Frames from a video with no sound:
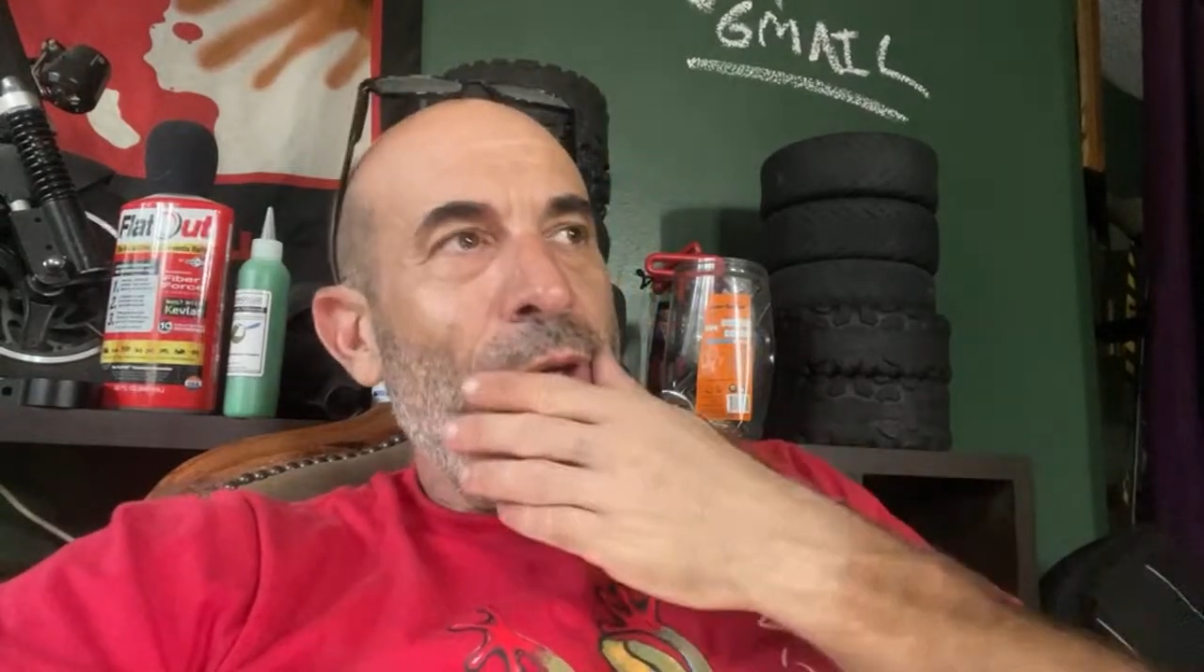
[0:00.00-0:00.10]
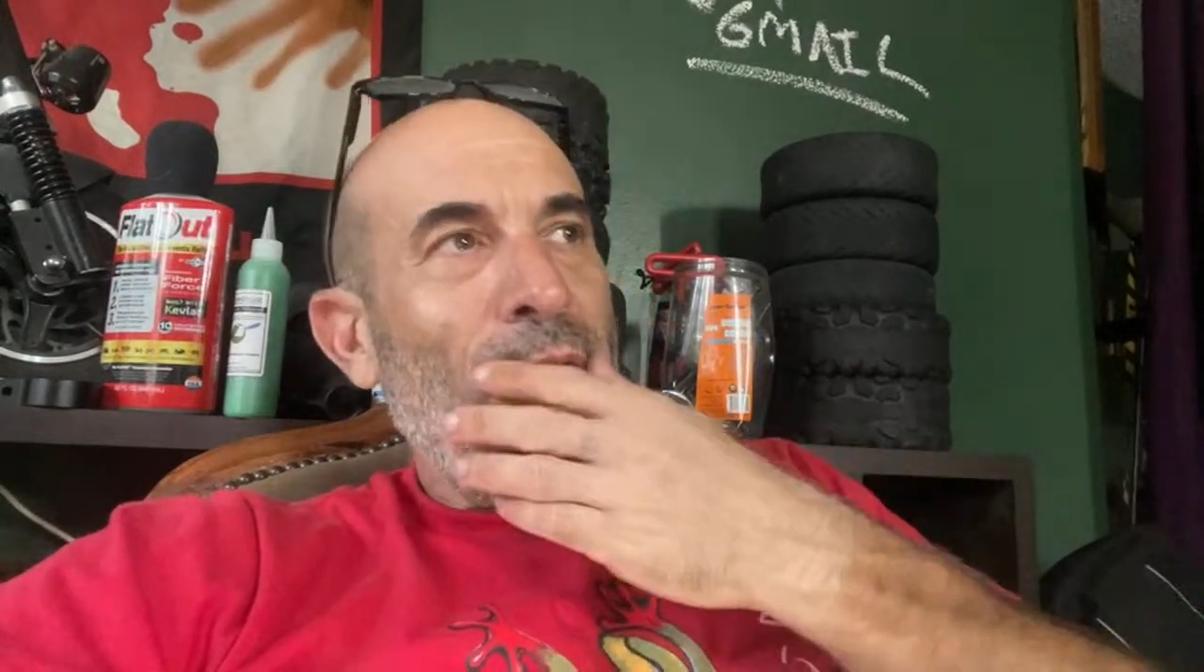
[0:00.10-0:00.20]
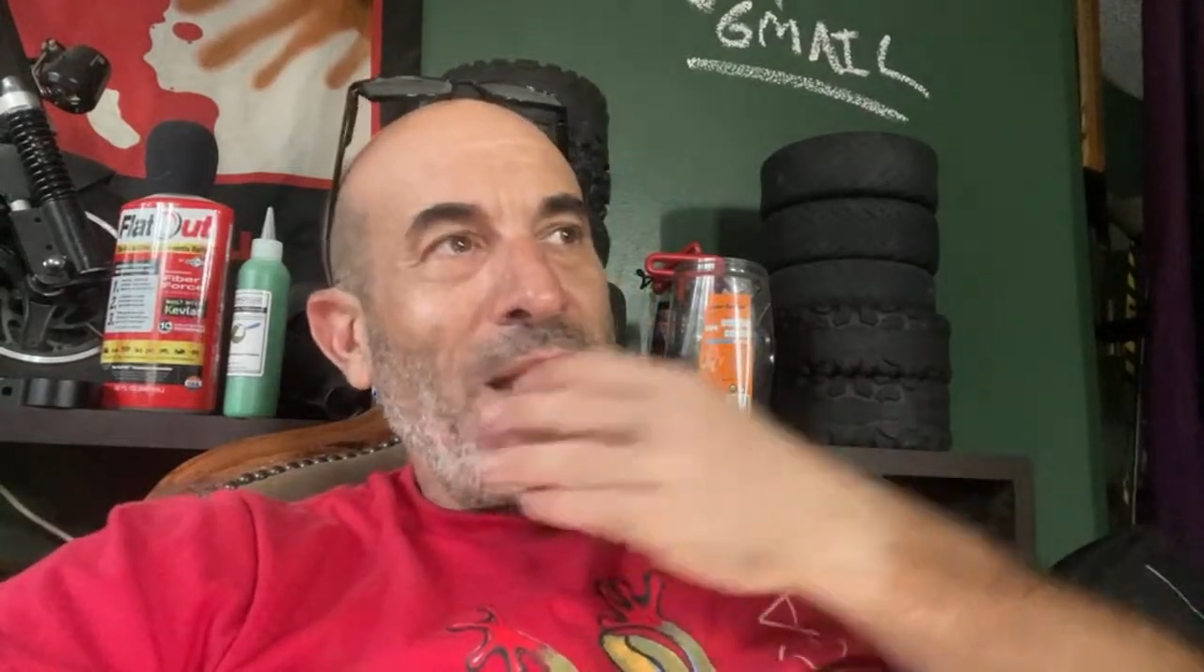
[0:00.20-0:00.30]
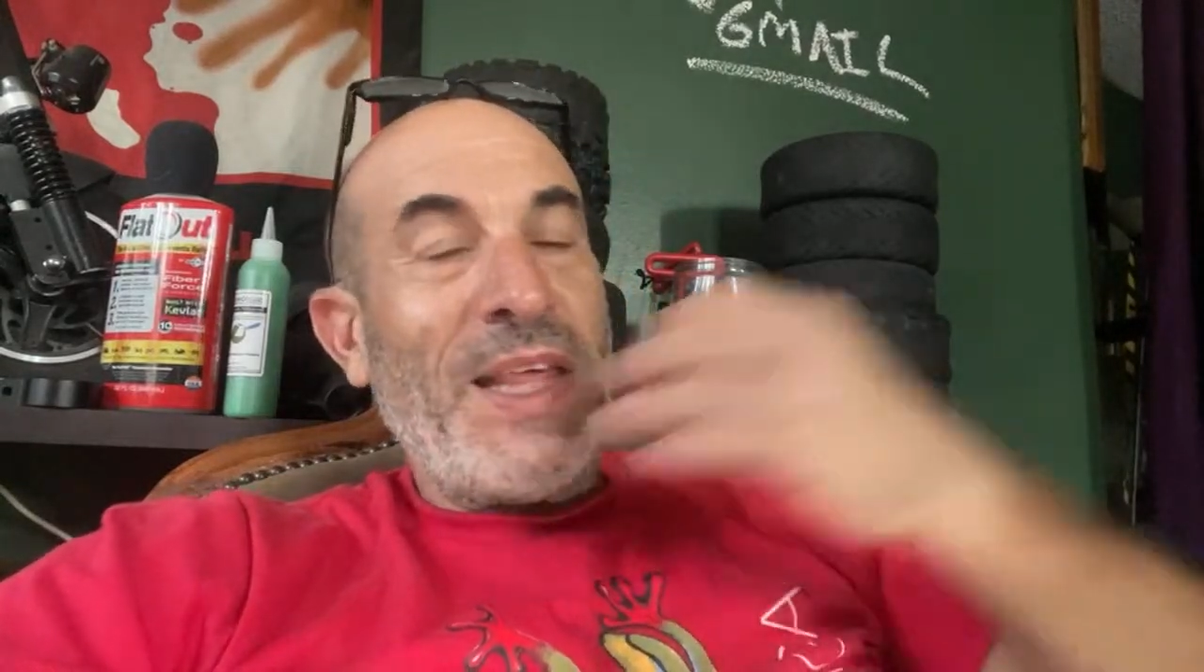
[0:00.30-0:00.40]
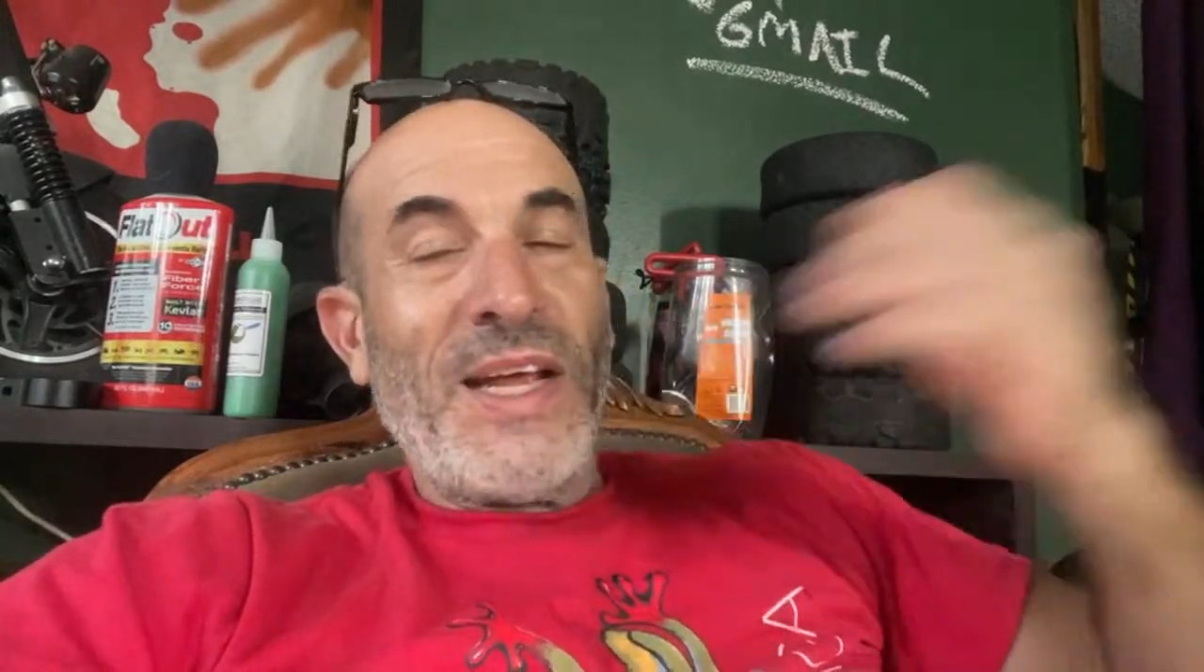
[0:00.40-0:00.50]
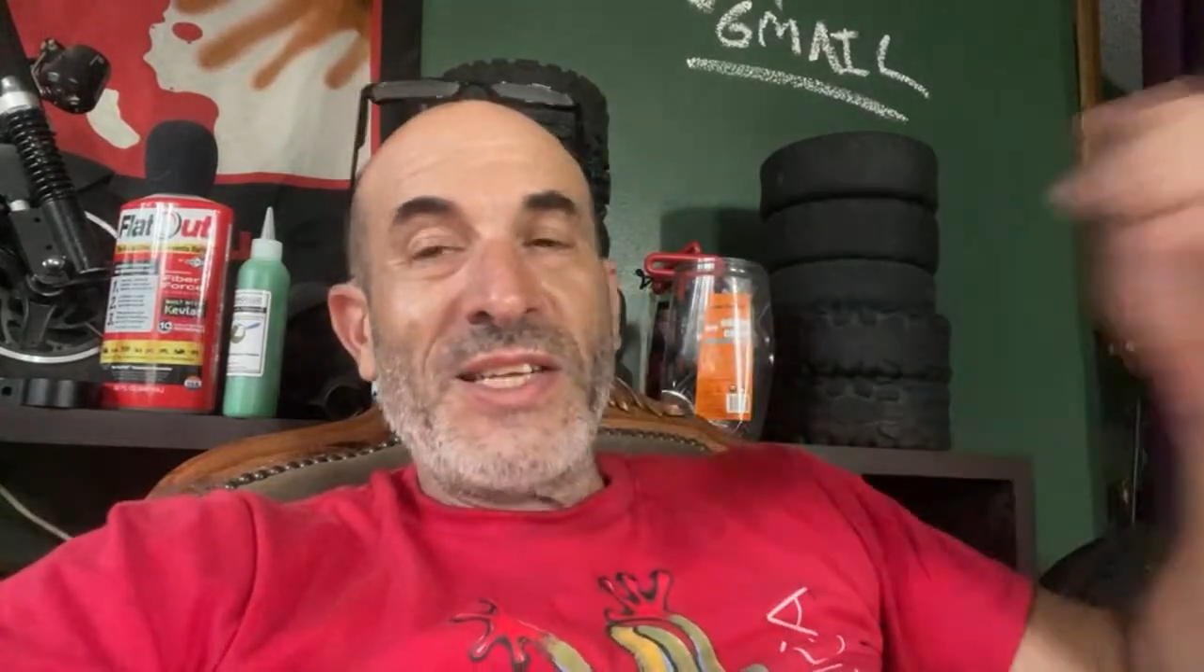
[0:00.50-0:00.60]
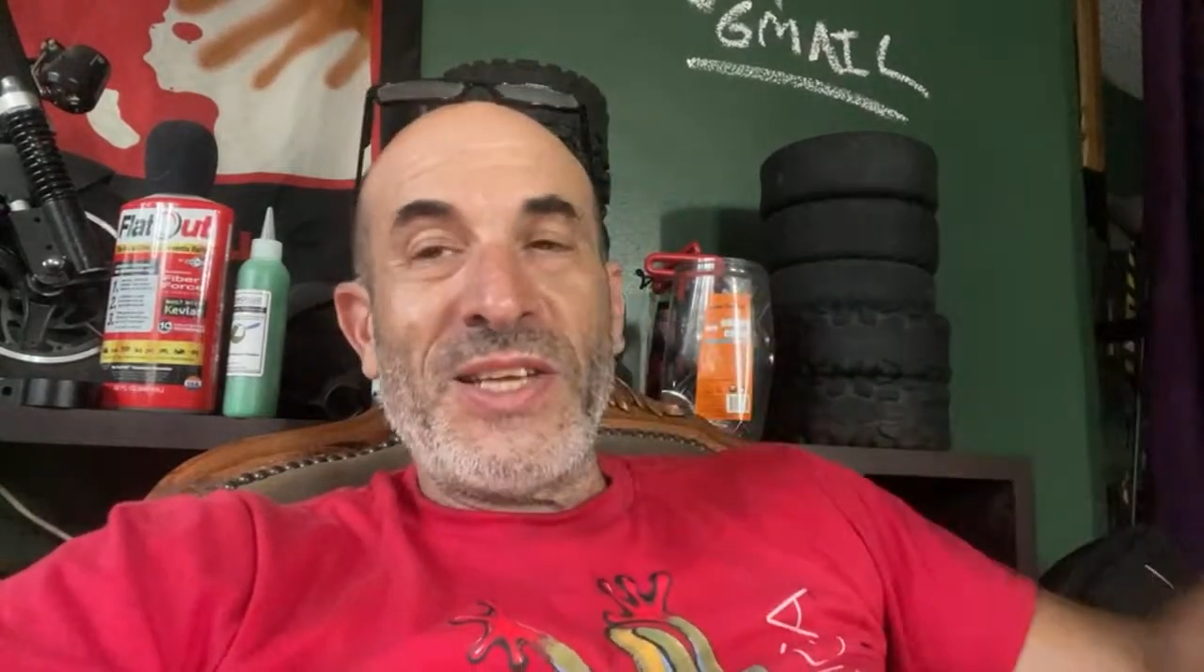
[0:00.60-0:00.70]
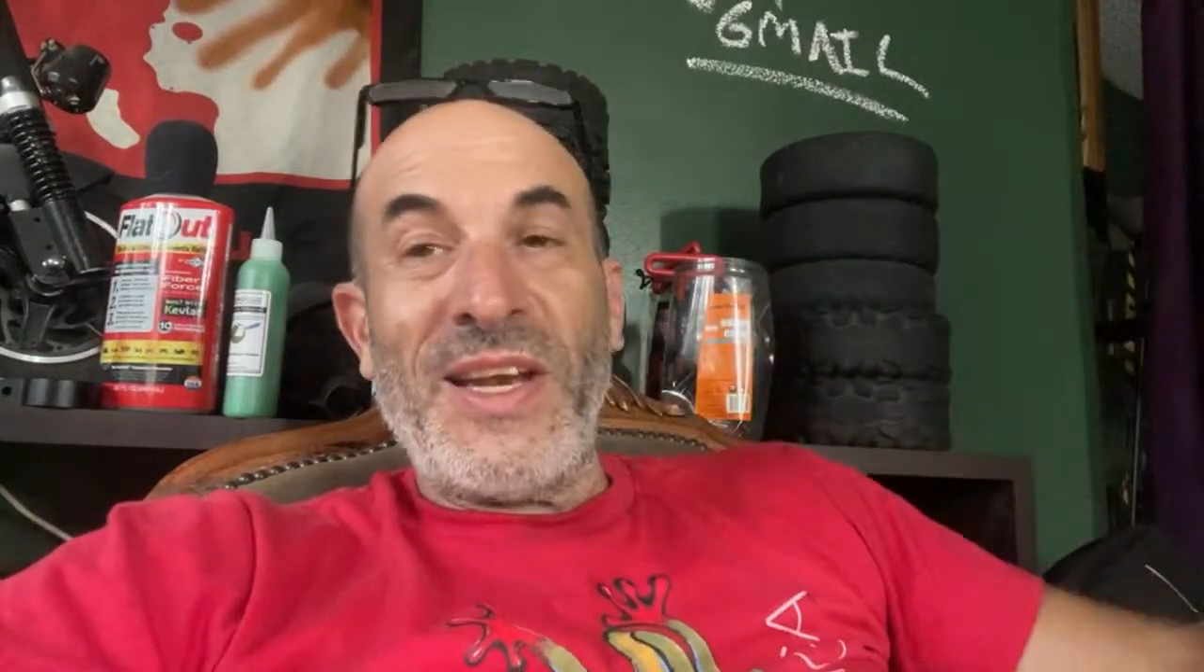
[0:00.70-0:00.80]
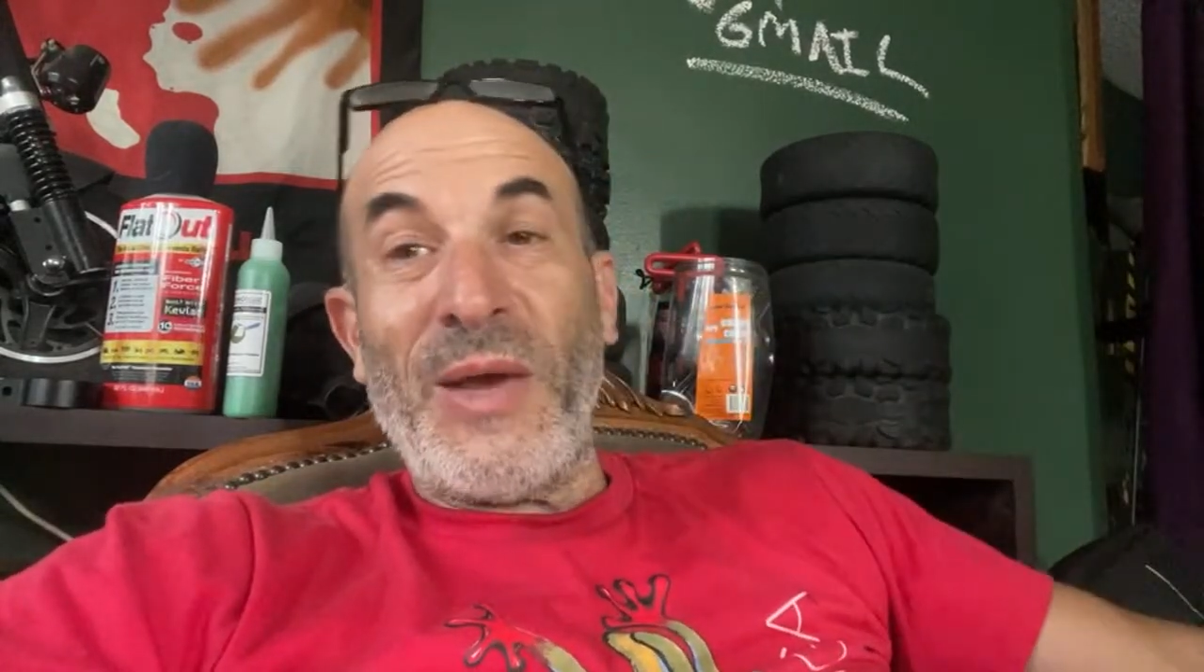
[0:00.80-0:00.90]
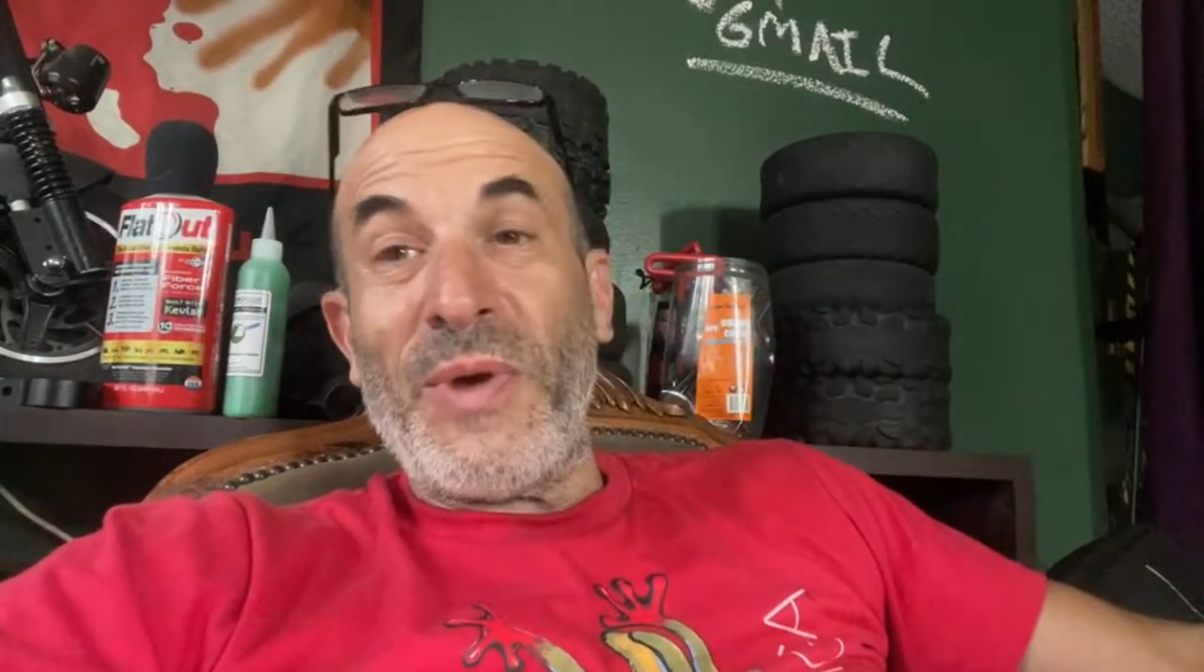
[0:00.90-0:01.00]
And then on
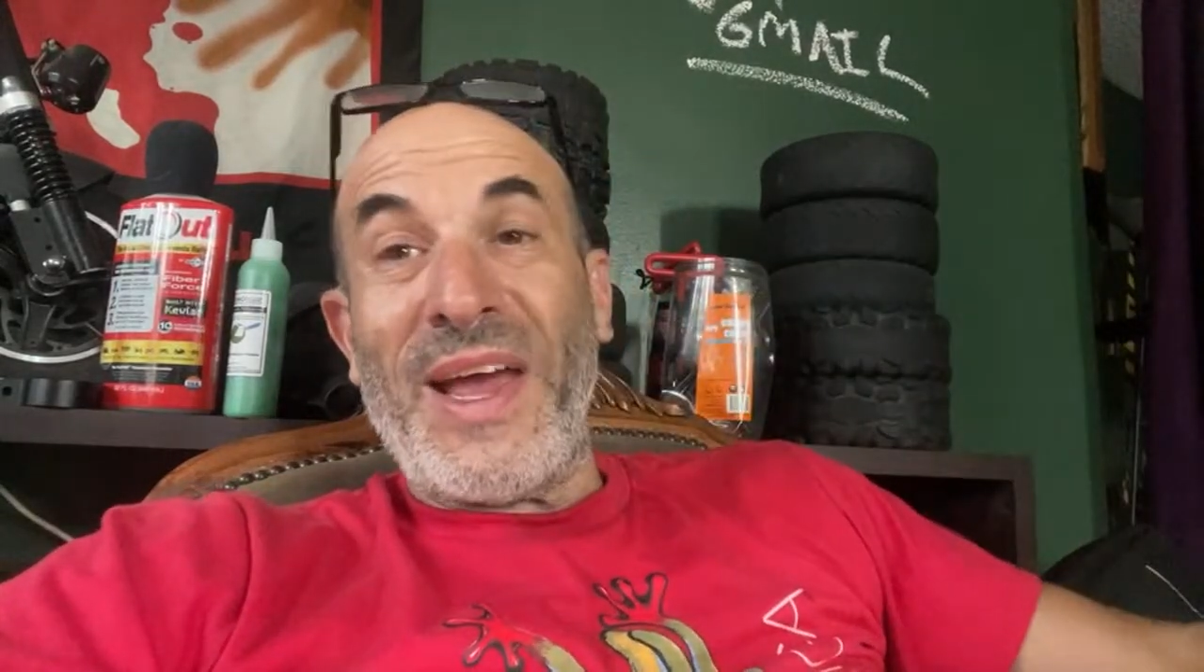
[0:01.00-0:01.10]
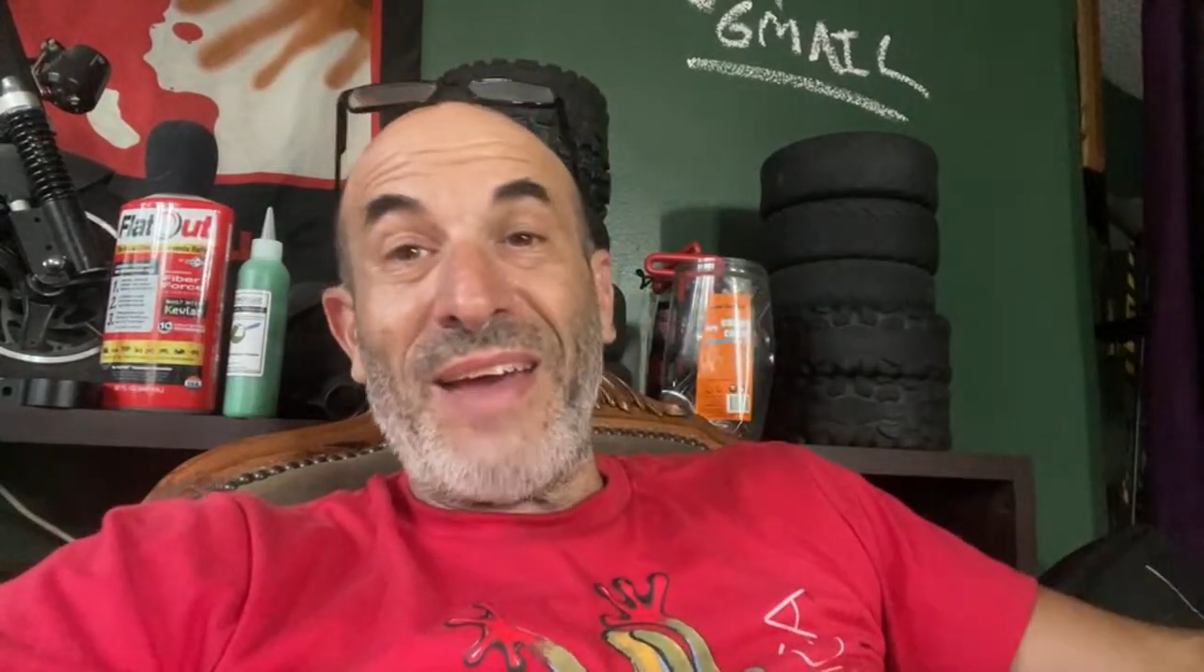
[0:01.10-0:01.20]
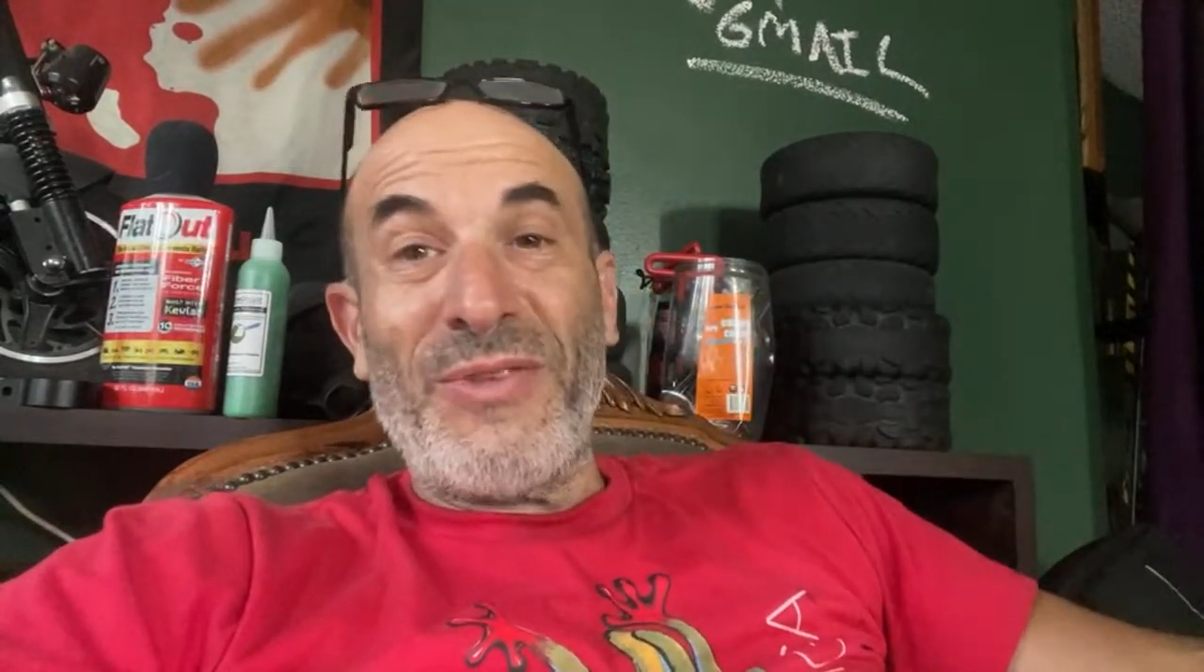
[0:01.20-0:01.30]
Sunday when I have